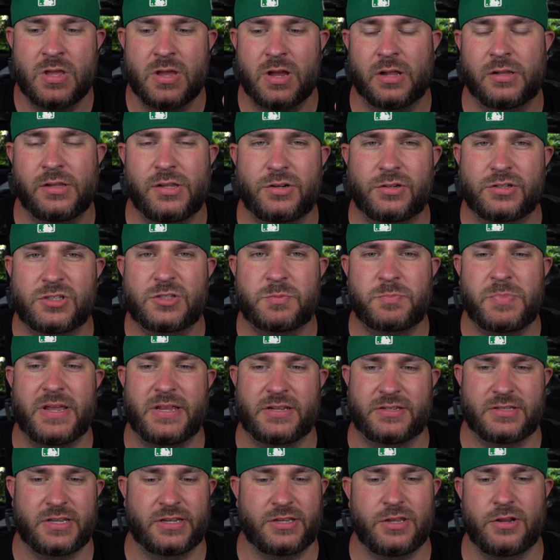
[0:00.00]
a little
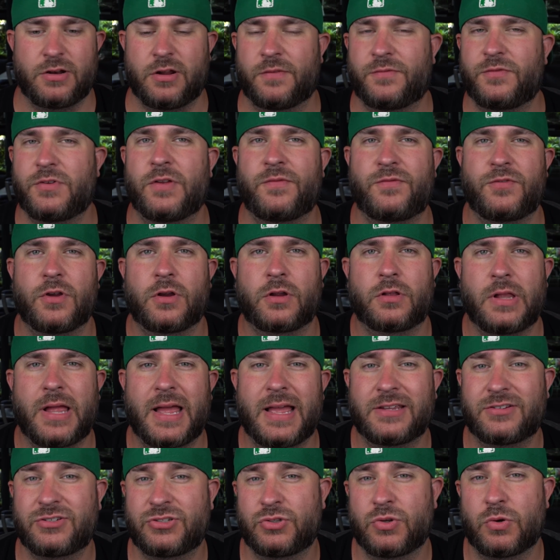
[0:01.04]
space, like you know if, if your
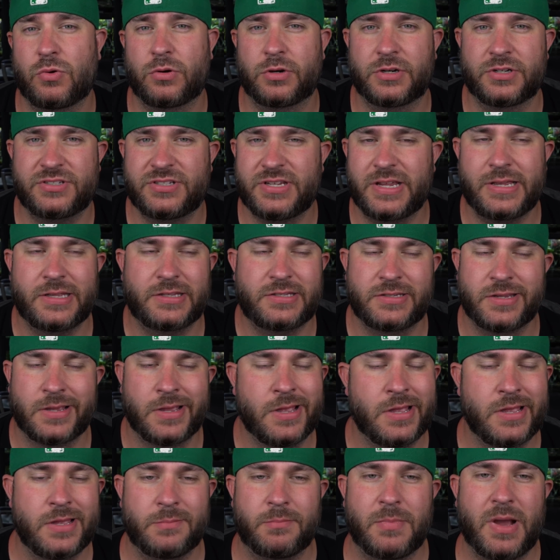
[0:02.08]
glass door, say it's
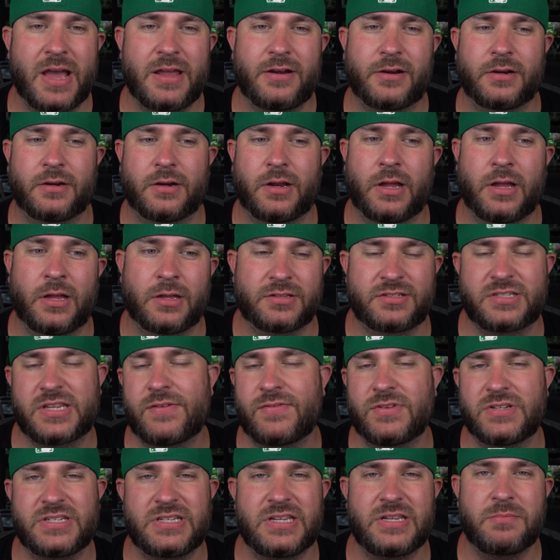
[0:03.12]
mine are uh,
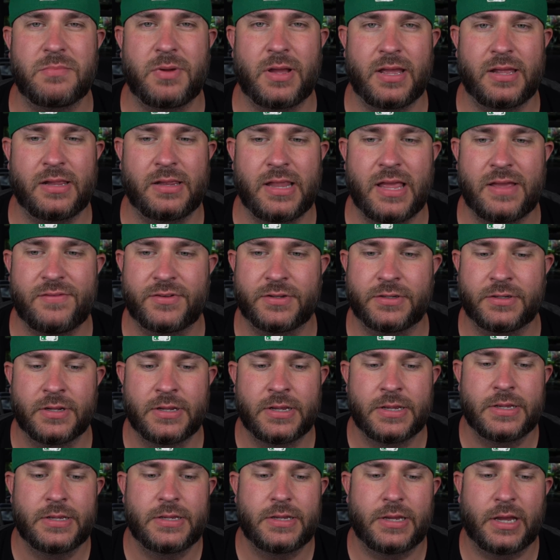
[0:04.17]
17 by 11,
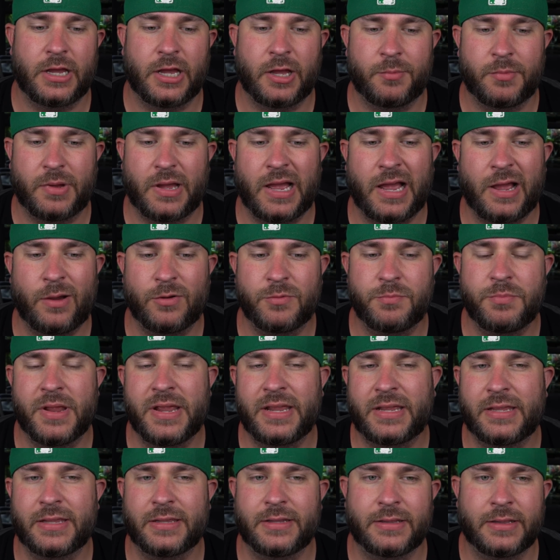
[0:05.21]
um, I would
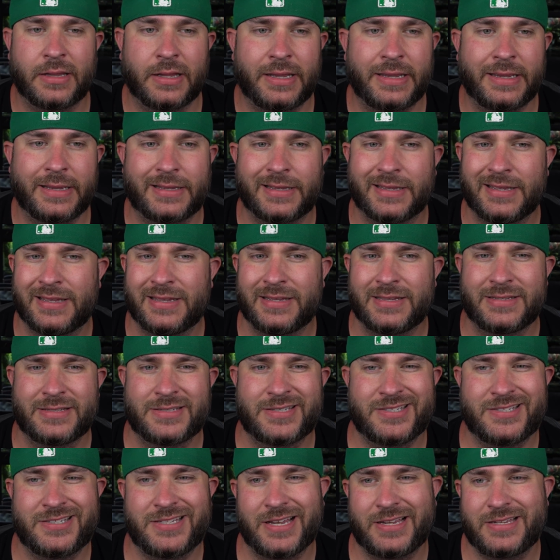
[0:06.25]
make it like
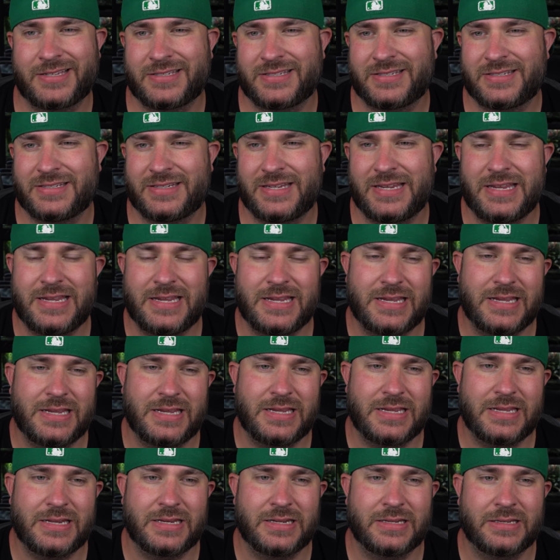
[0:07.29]

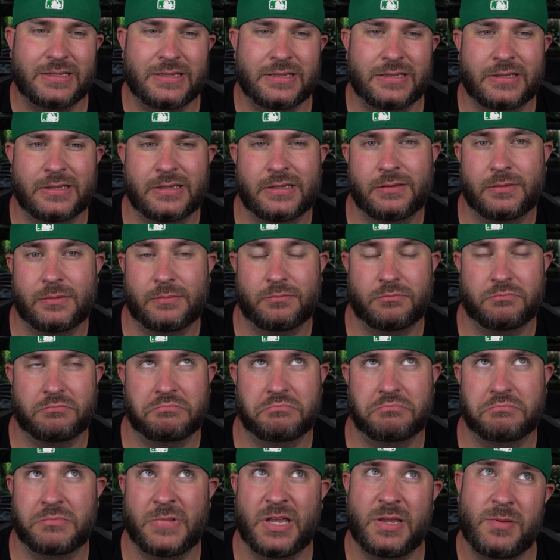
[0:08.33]
16 and
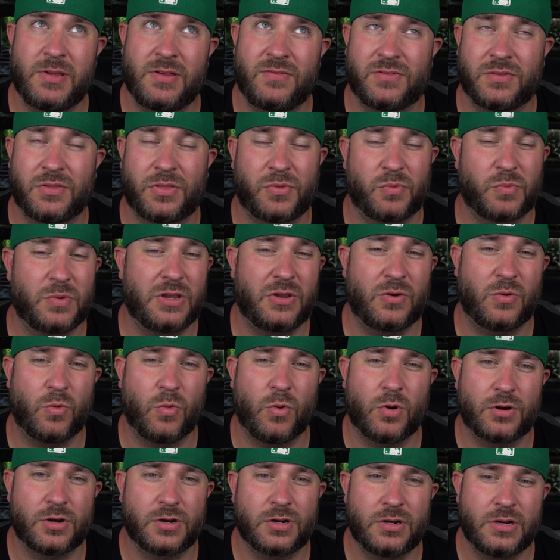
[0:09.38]
maybe even three
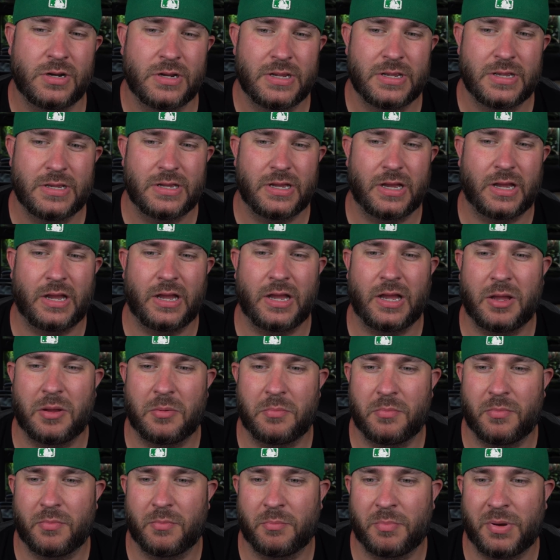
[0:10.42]
quarter
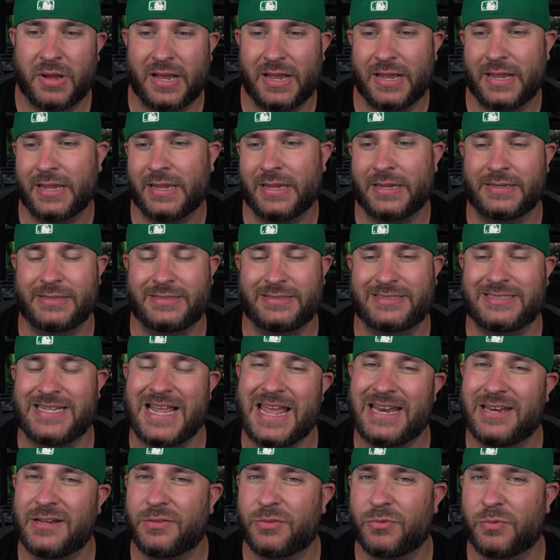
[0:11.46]
um, by
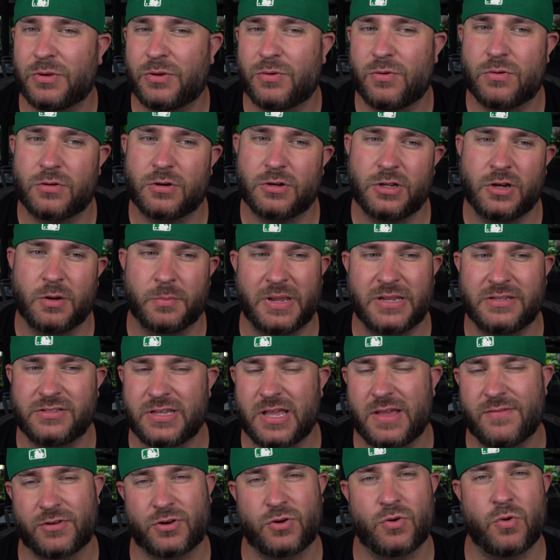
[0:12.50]
10 and three quarter. You know
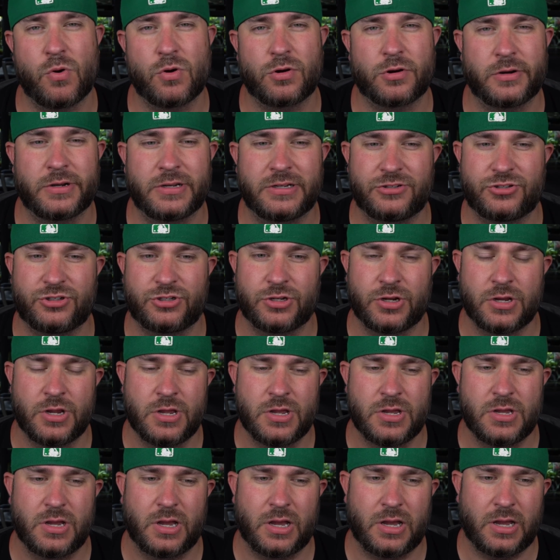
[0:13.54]
basically have a quarter inch,
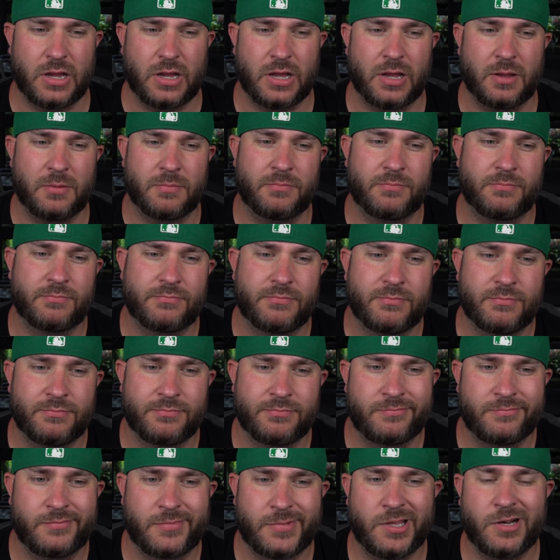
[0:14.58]
um,
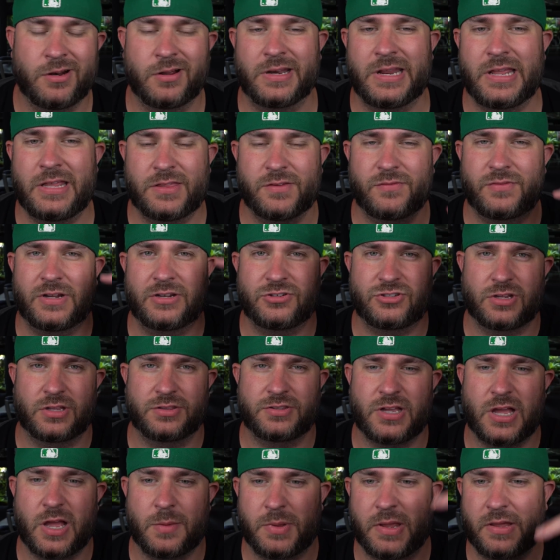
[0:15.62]
you know an eighth of an inch on
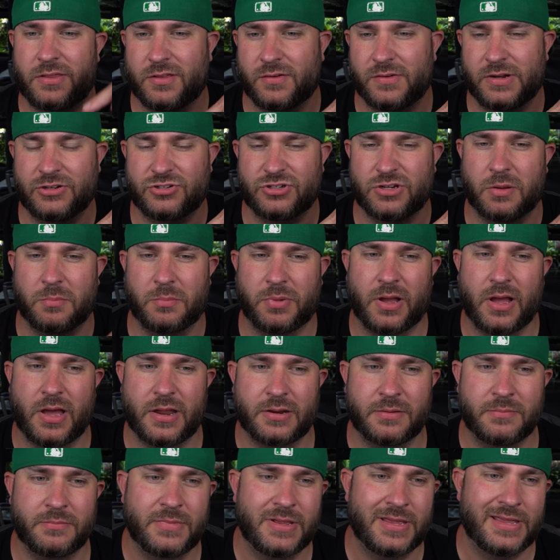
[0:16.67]
top, eighth of an inch on
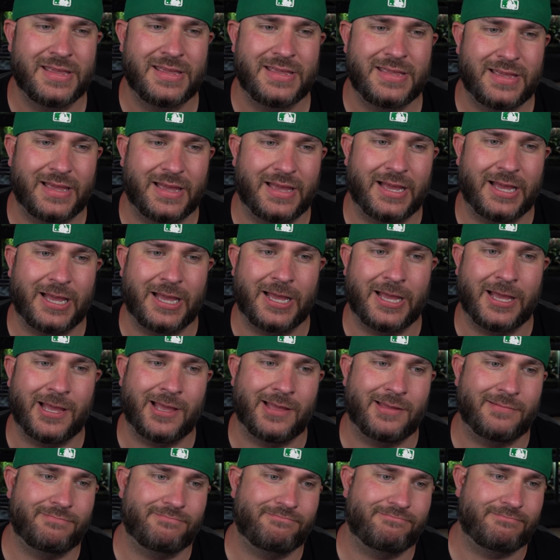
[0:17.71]
bottom.
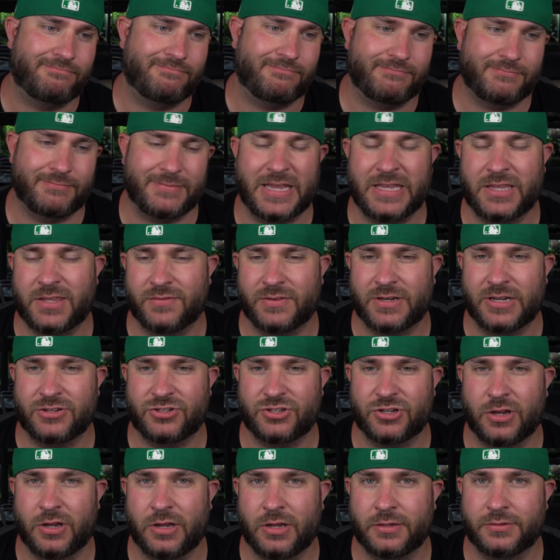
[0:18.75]
Uh, eighth of an
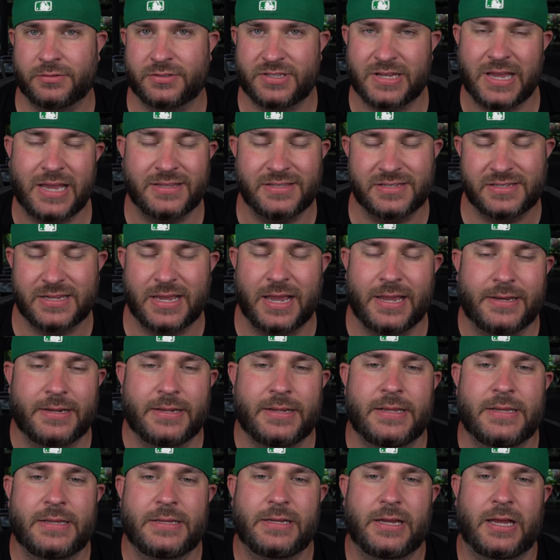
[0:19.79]
inch on side and side.
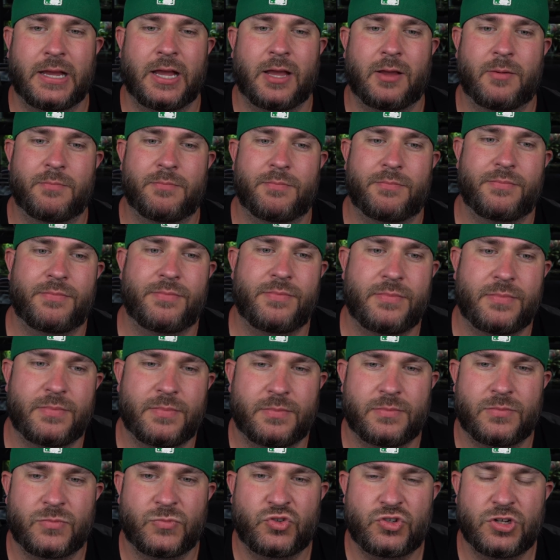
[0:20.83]
Um,
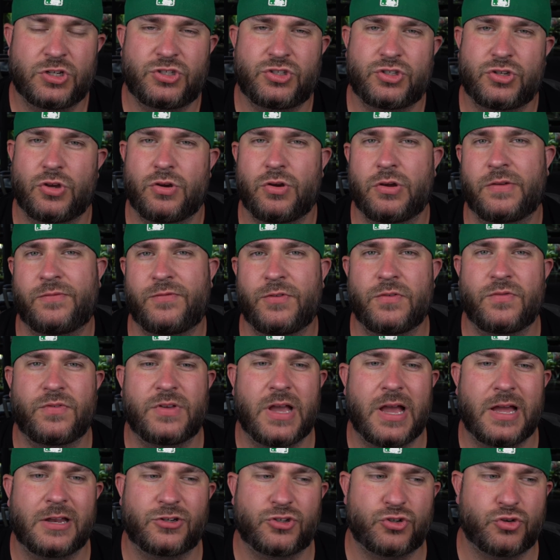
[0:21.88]
just so if you've
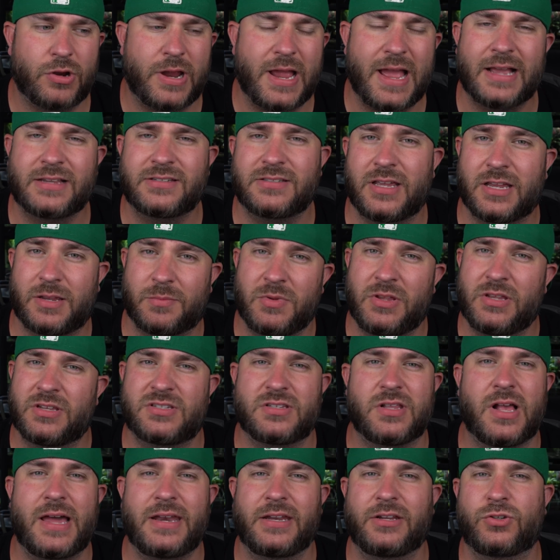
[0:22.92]
got tracks like me,
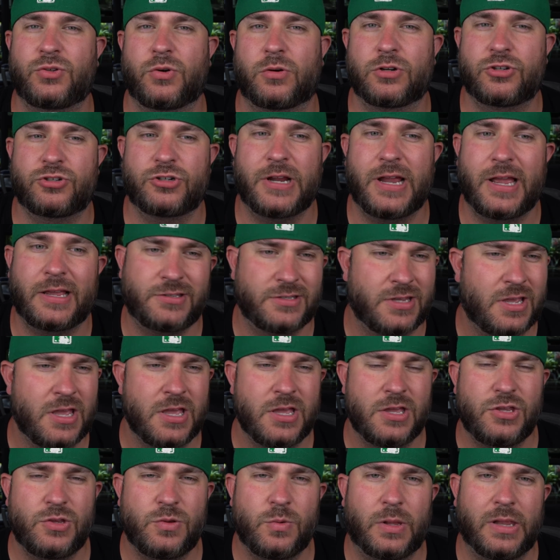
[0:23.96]
sliding door tracks,
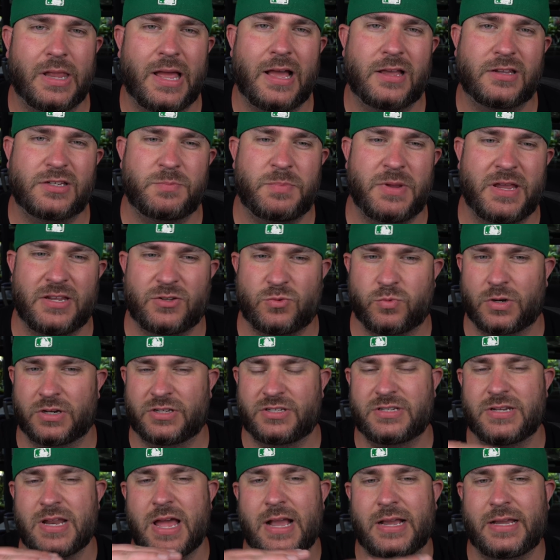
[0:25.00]
you allow space where
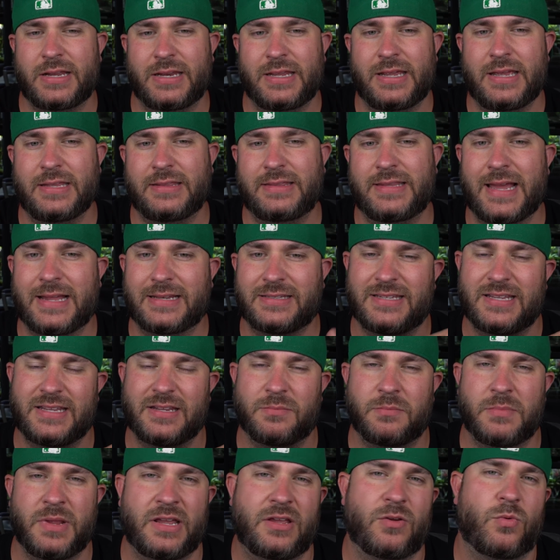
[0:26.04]
it's not going to hit that
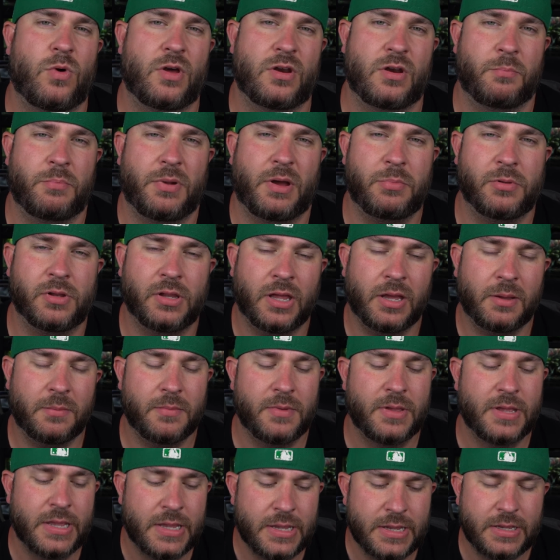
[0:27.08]
tint and make it want to bubble
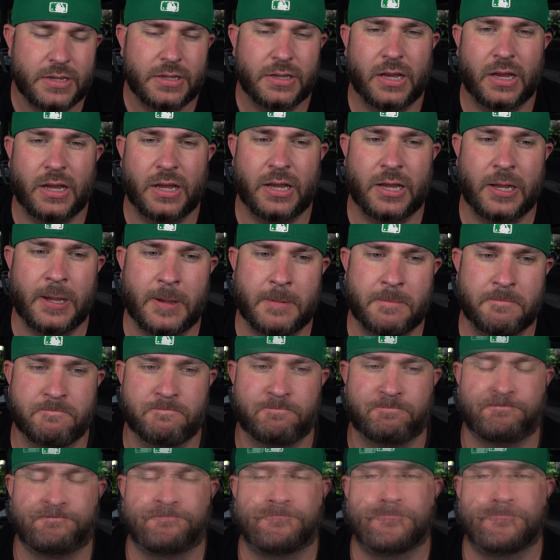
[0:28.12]
up. Um,